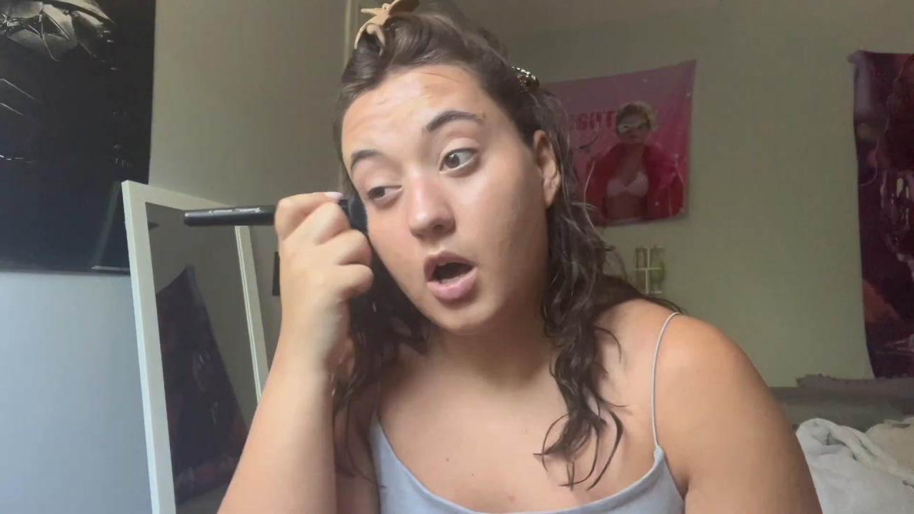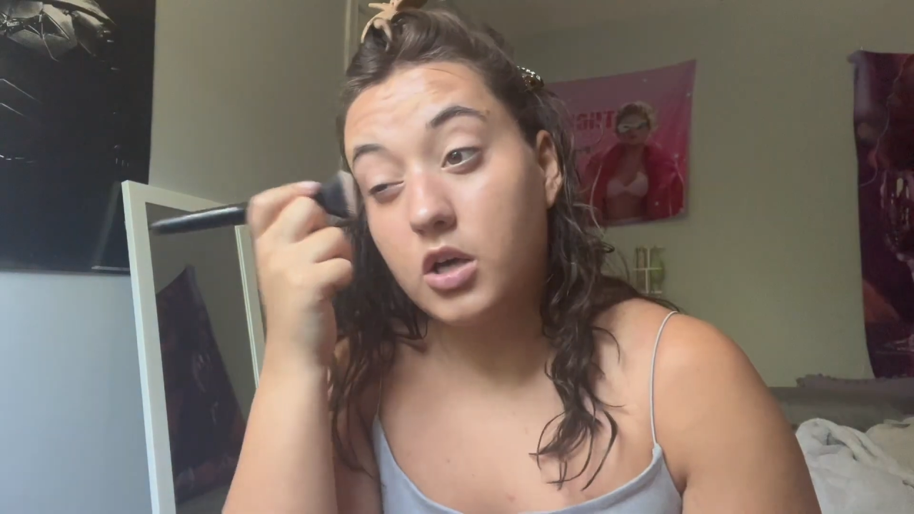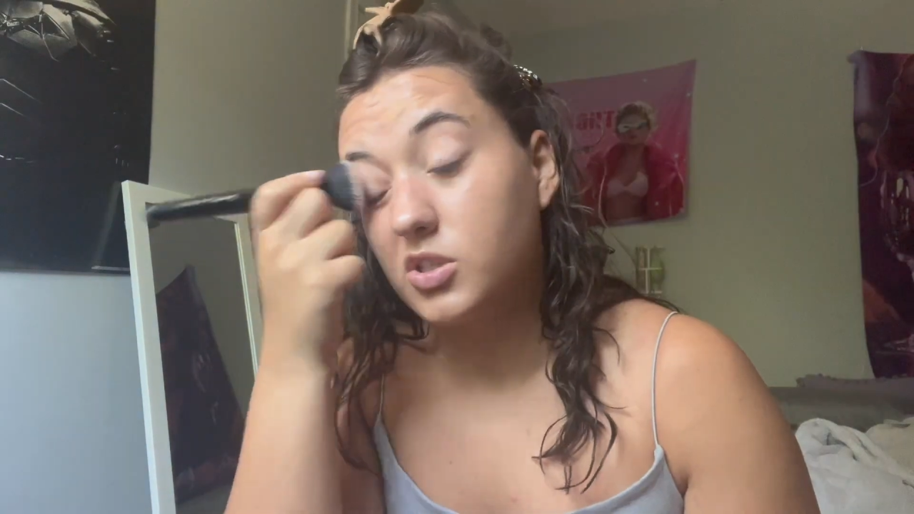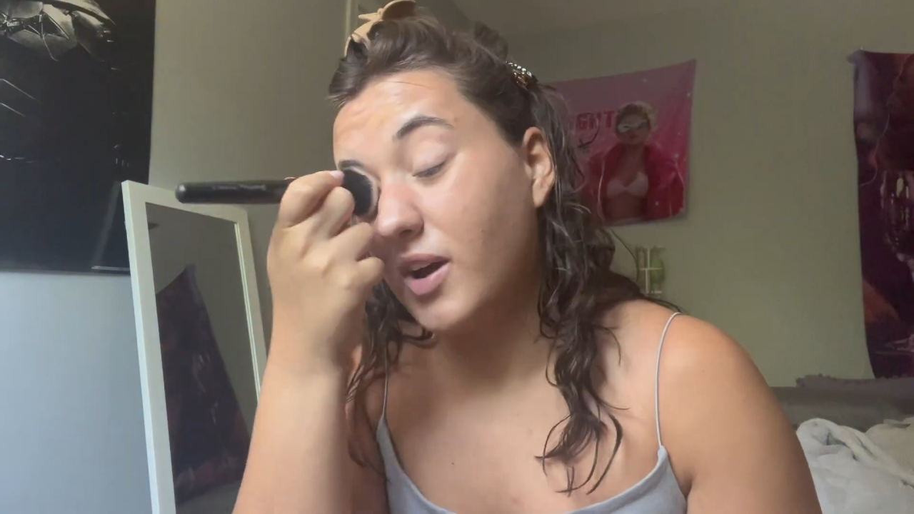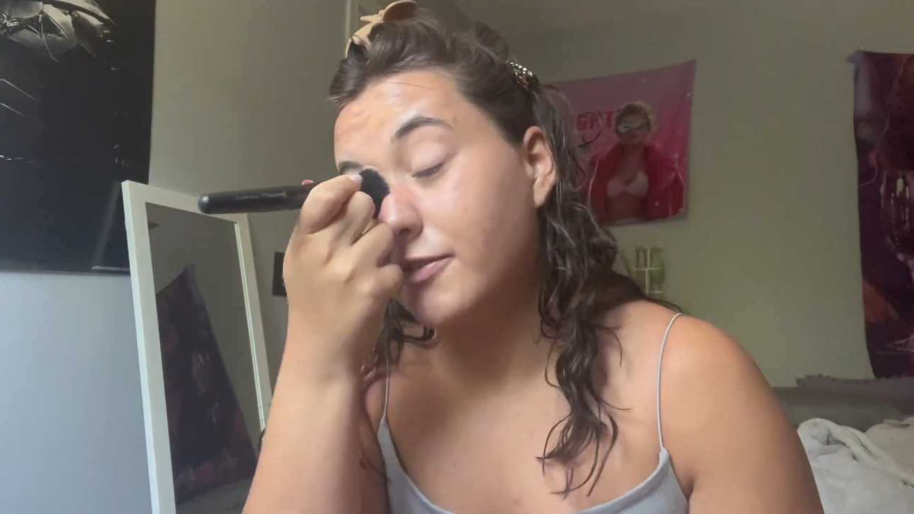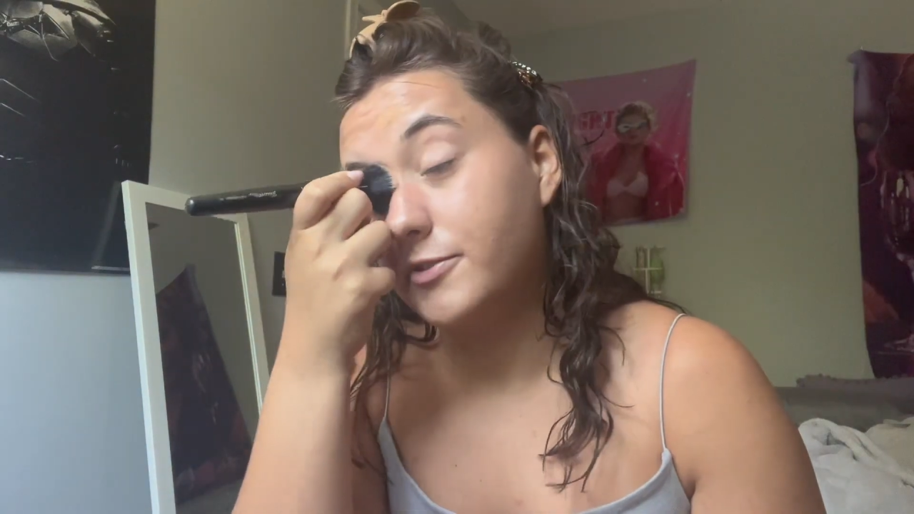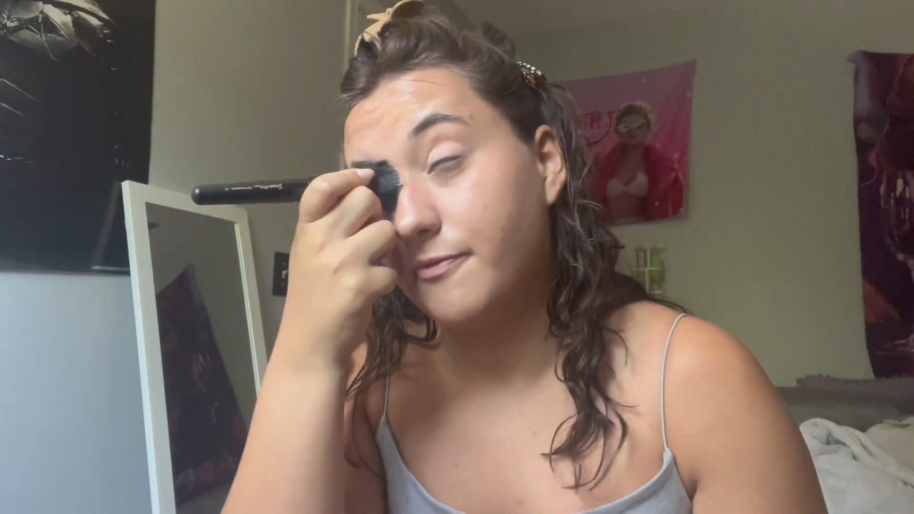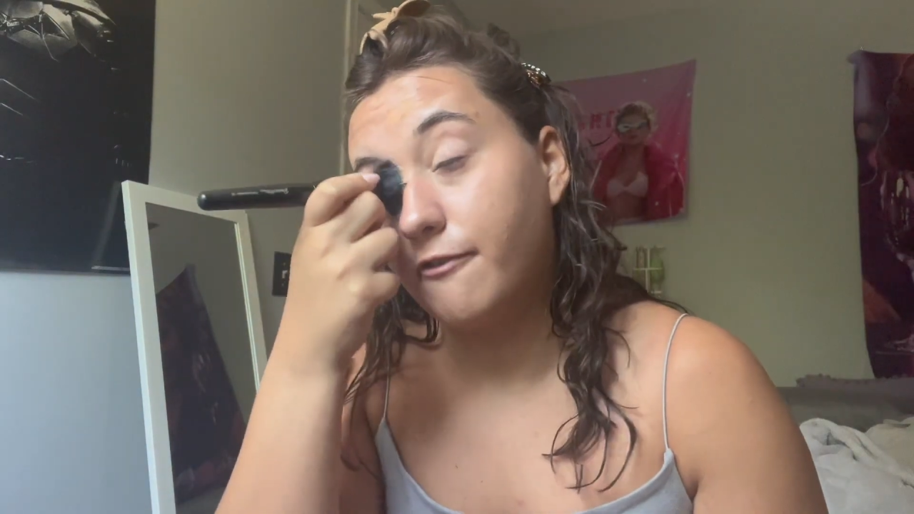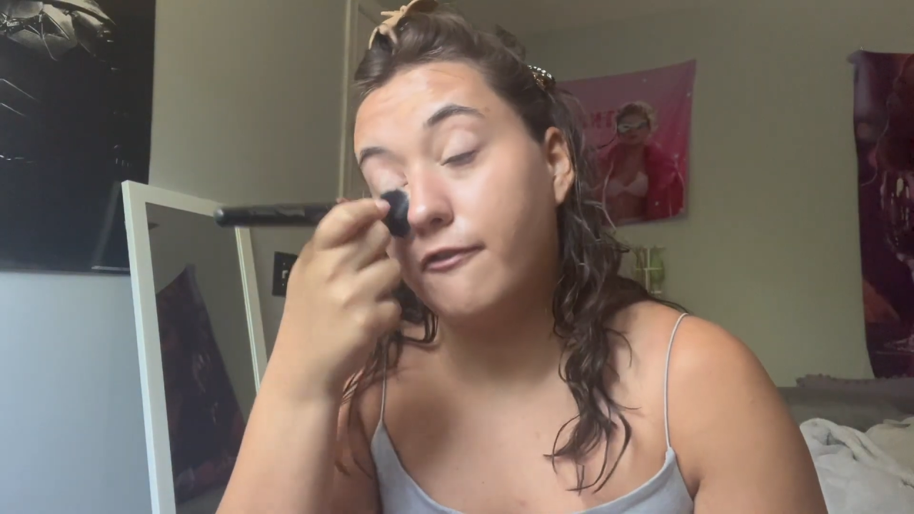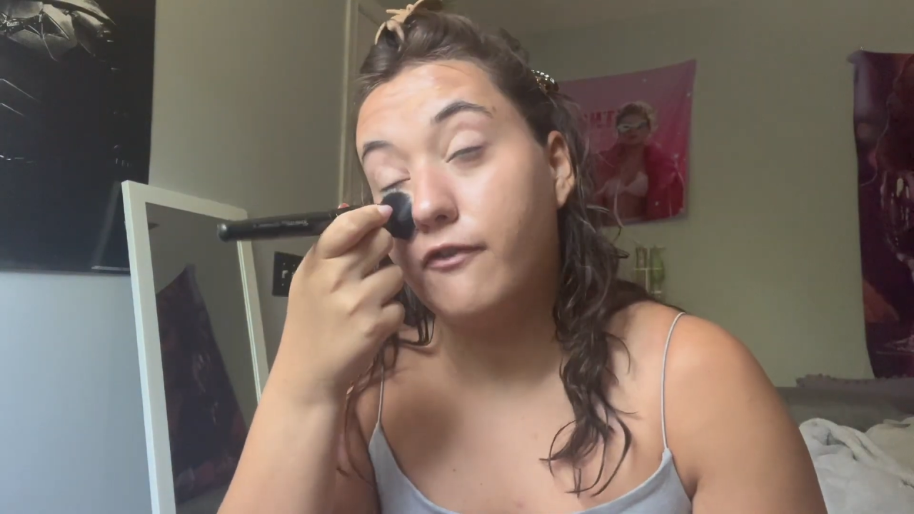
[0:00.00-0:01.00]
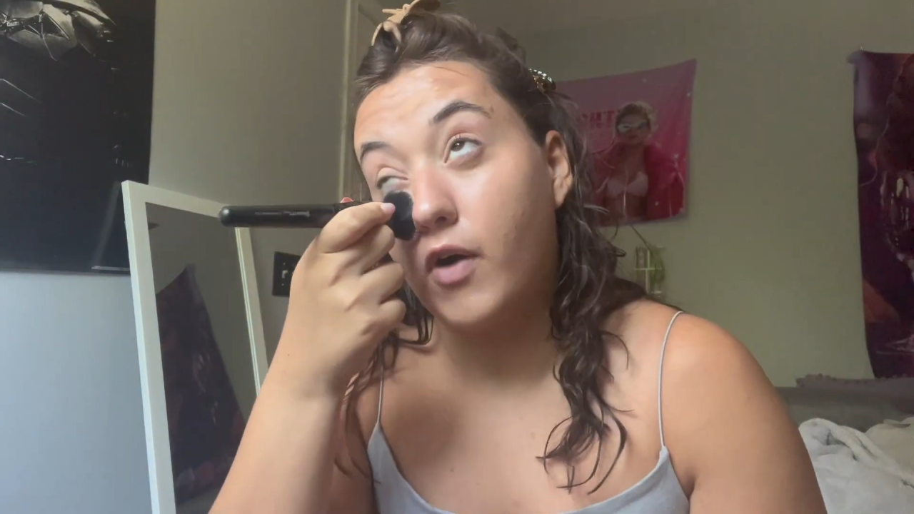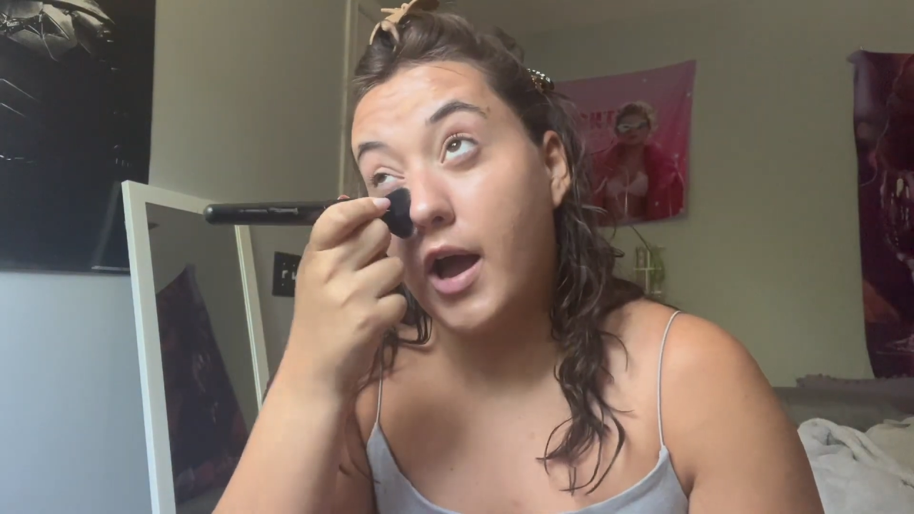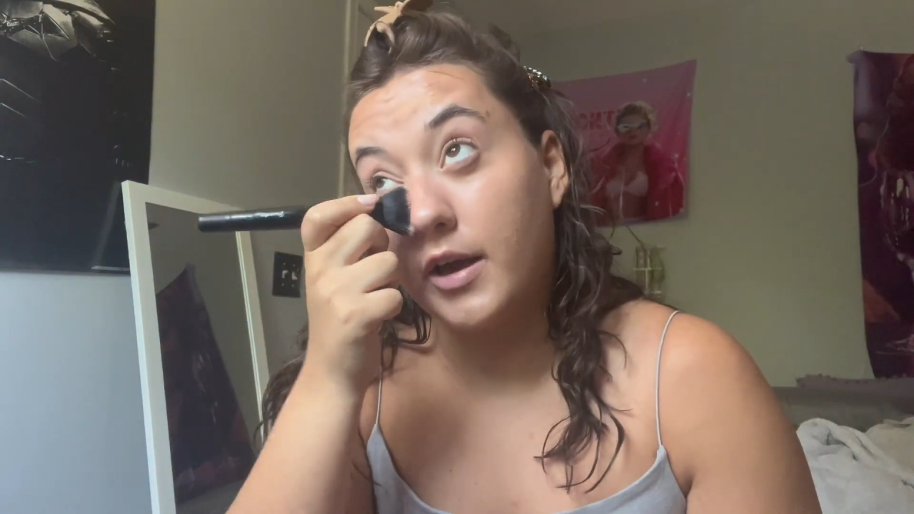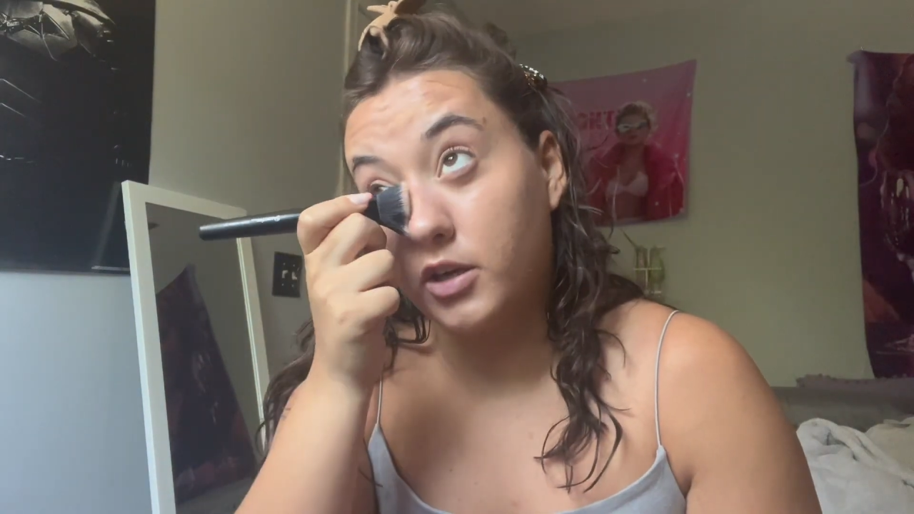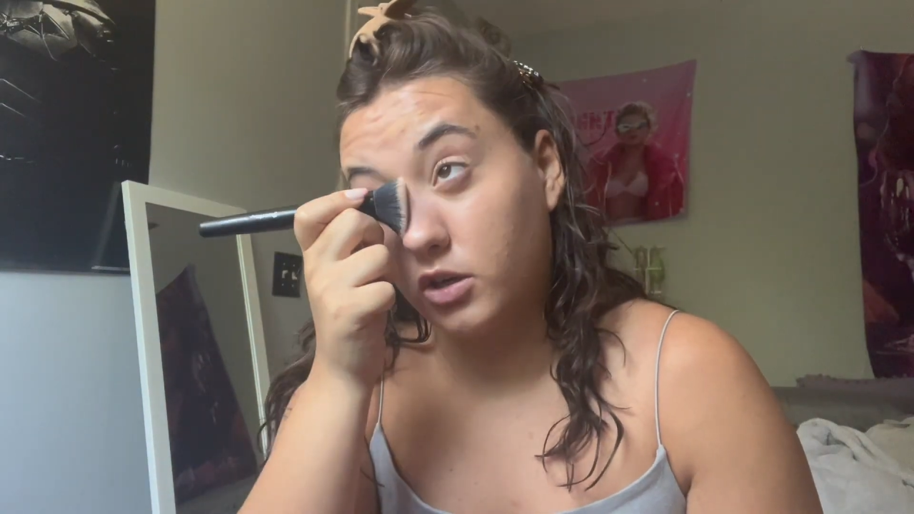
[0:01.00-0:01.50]
Also, I have some
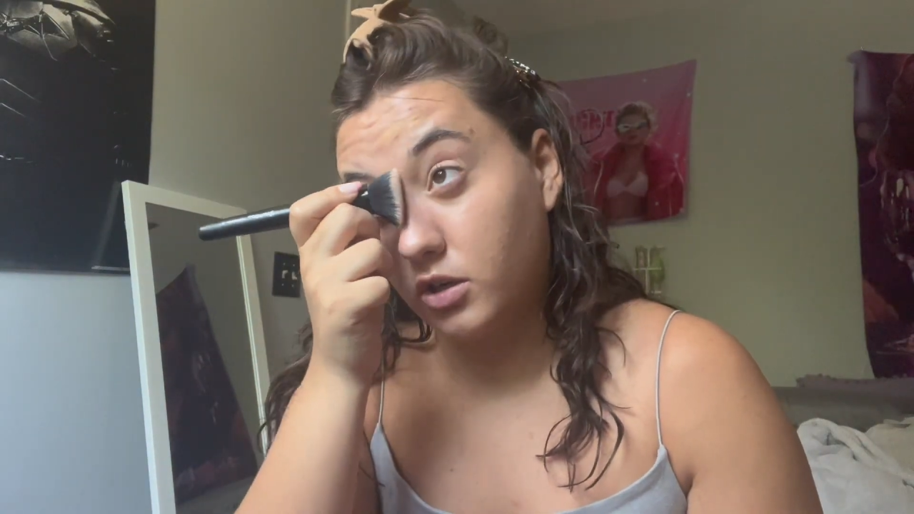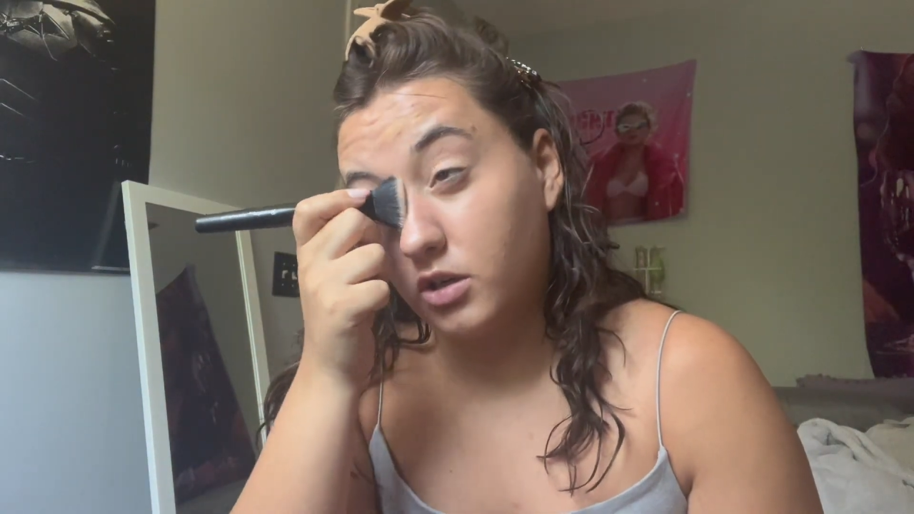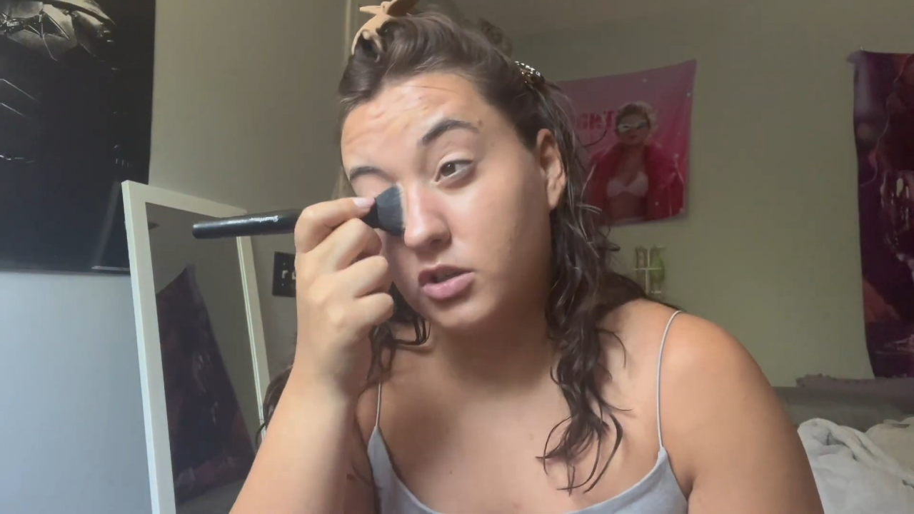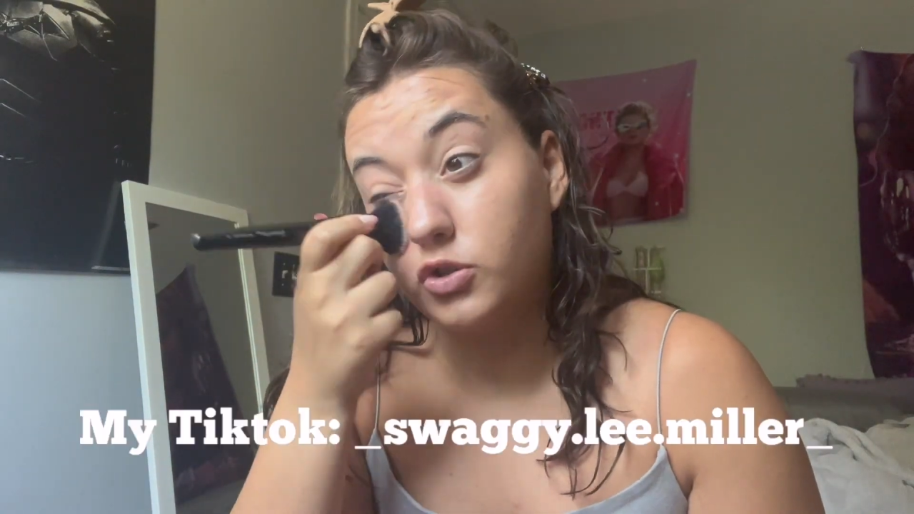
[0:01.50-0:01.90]
fire